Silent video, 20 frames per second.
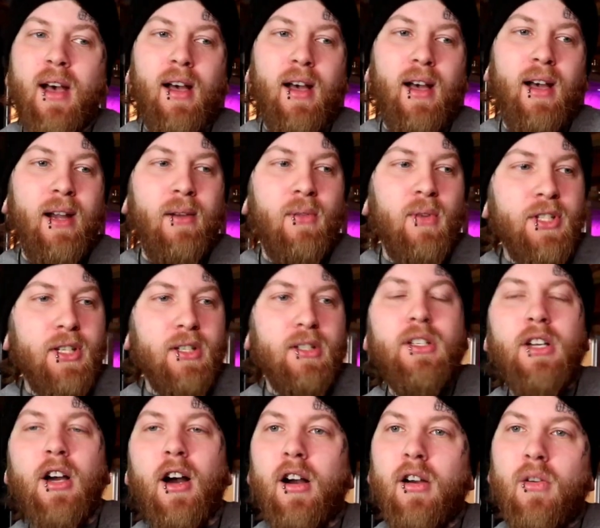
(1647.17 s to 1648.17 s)
I was a
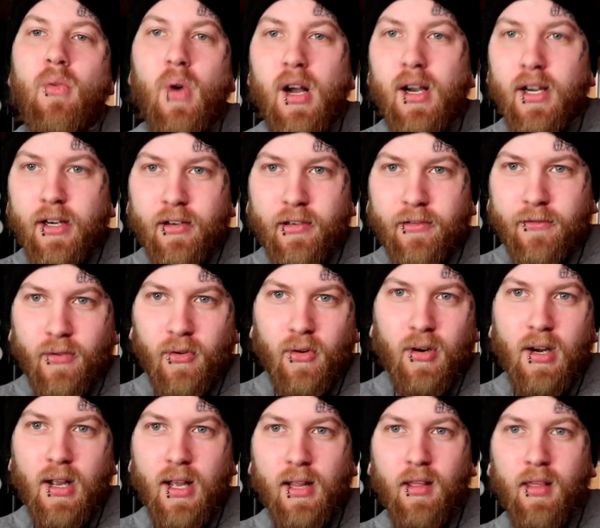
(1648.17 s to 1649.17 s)
dog walker
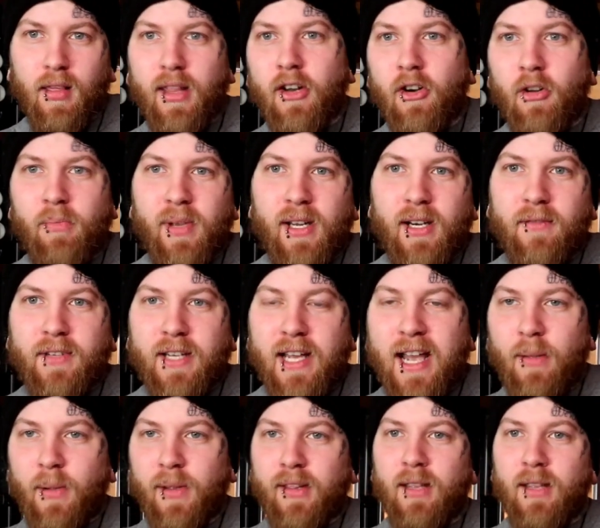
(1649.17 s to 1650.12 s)
for a little bit of time.